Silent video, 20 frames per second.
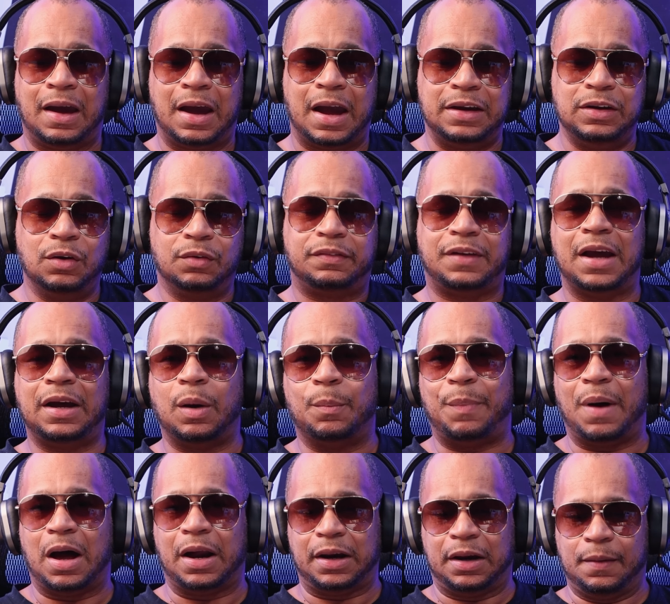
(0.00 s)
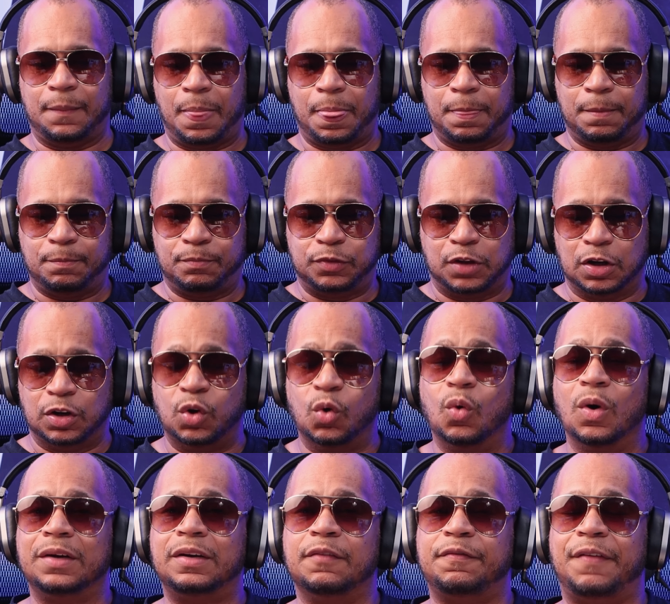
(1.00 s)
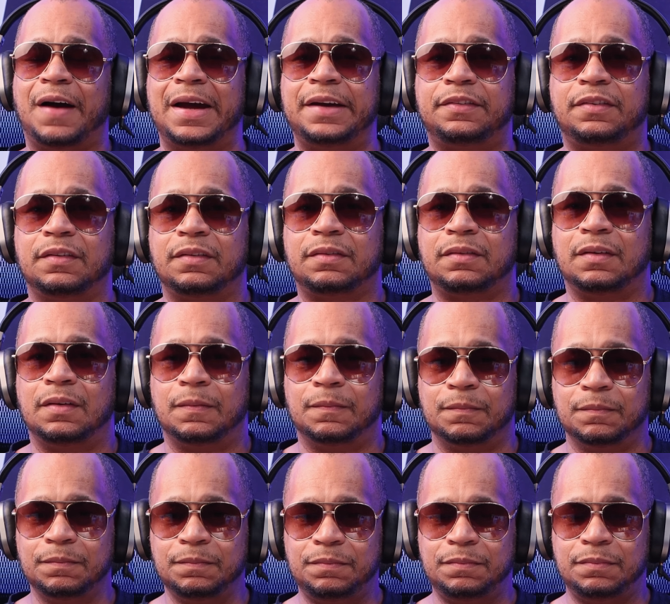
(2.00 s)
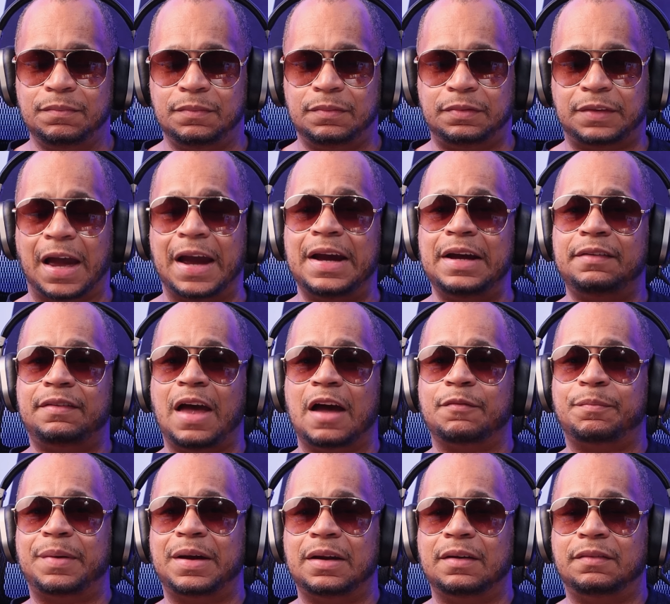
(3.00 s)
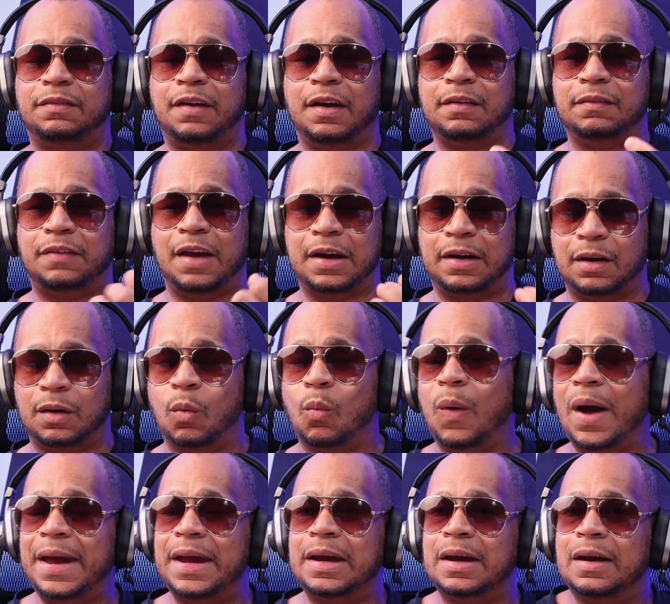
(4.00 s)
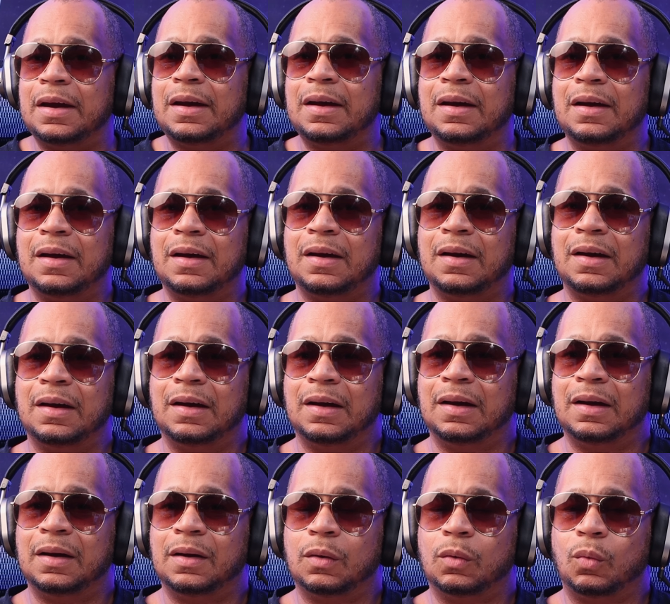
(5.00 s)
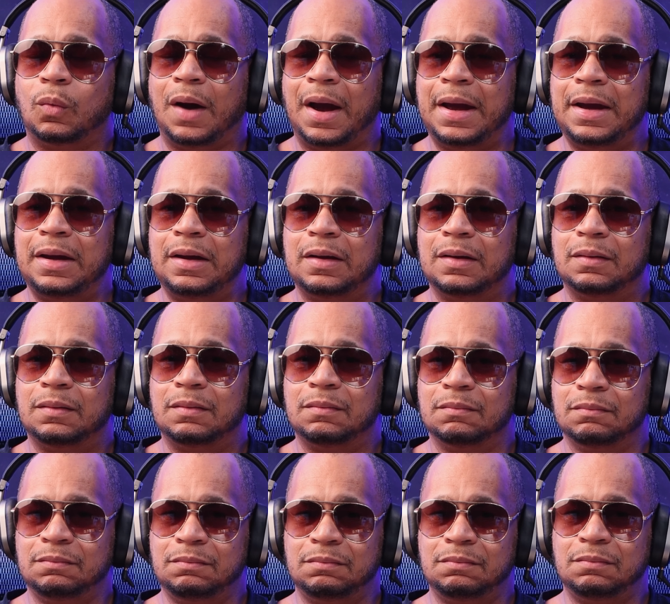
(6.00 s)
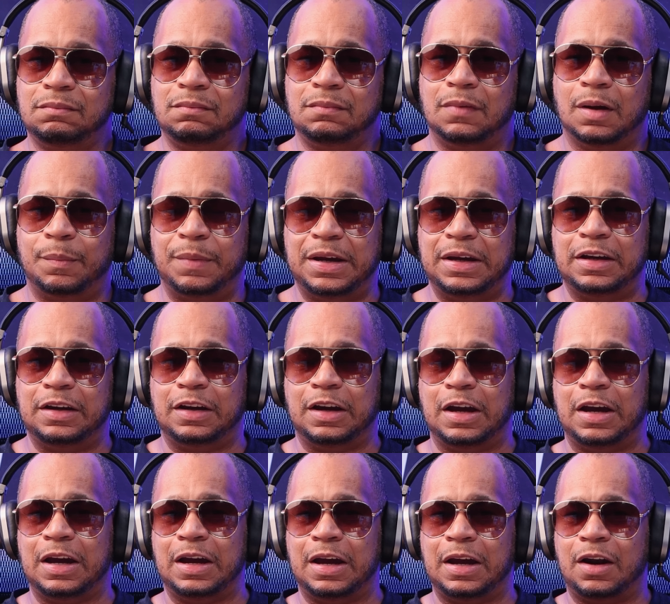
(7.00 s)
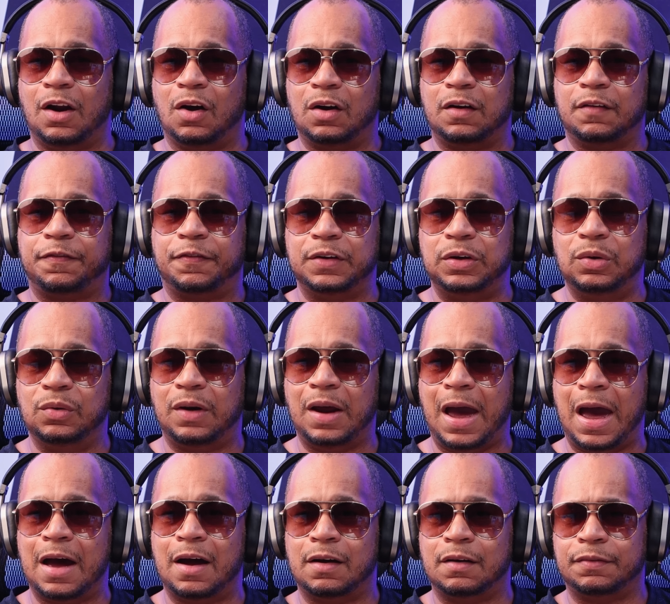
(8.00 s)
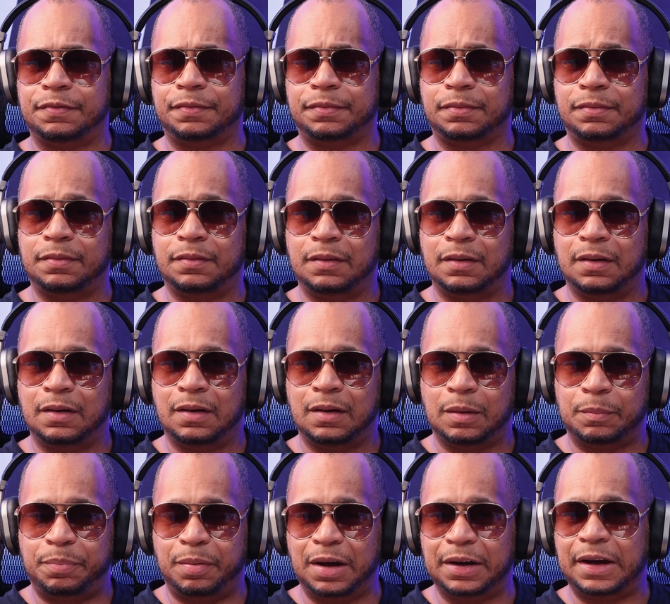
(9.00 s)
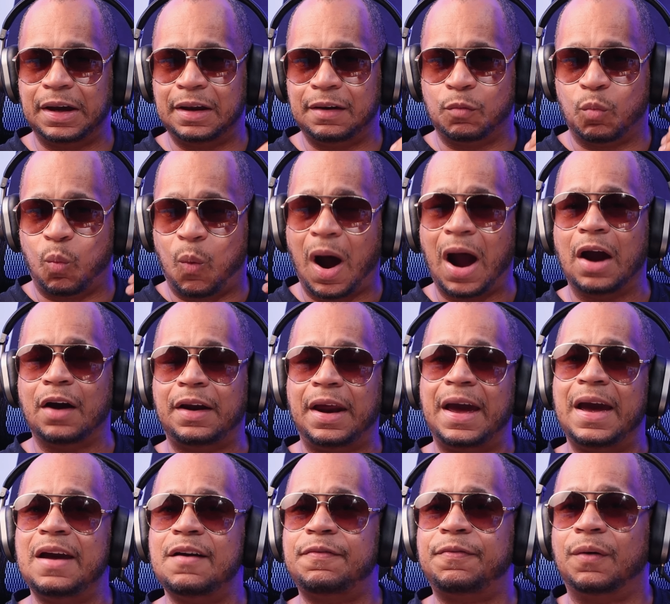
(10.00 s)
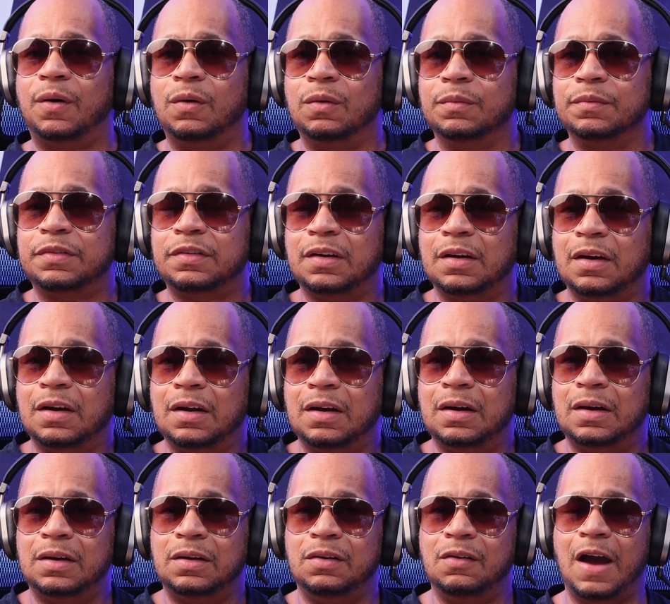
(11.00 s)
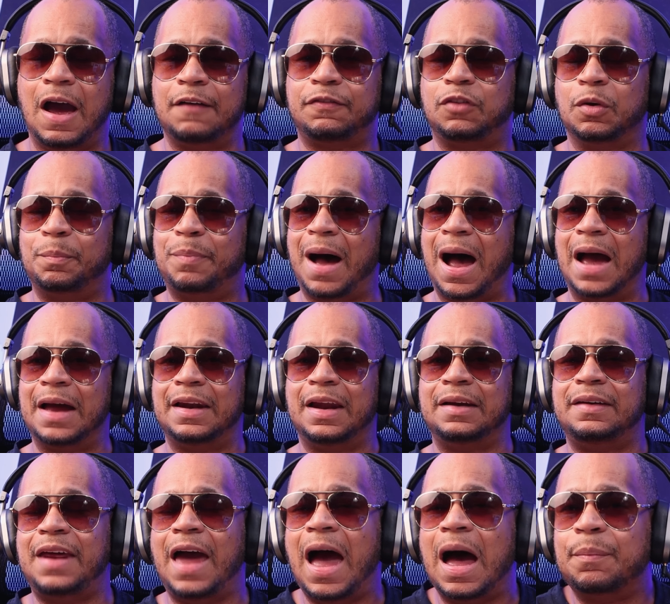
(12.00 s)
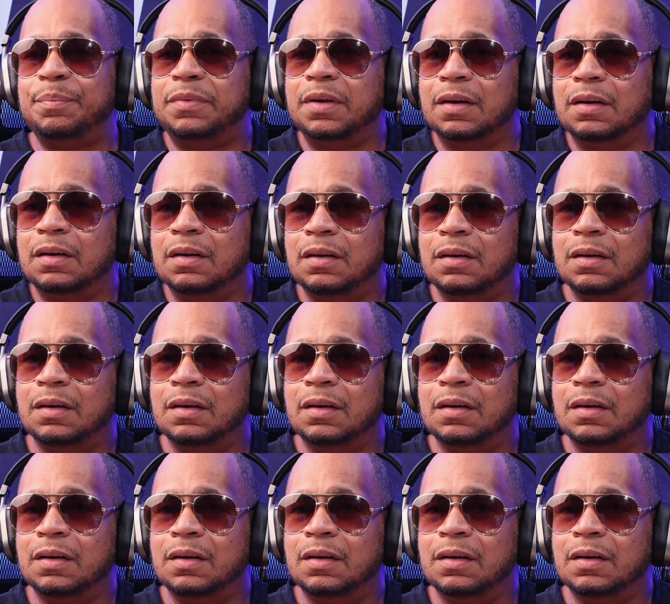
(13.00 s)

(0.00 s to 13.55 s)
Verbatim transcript: And you think about it, the newer devices, things have been taken away, right? I mean, in order for you to have plug in wired headphones, you have to buy an adapter.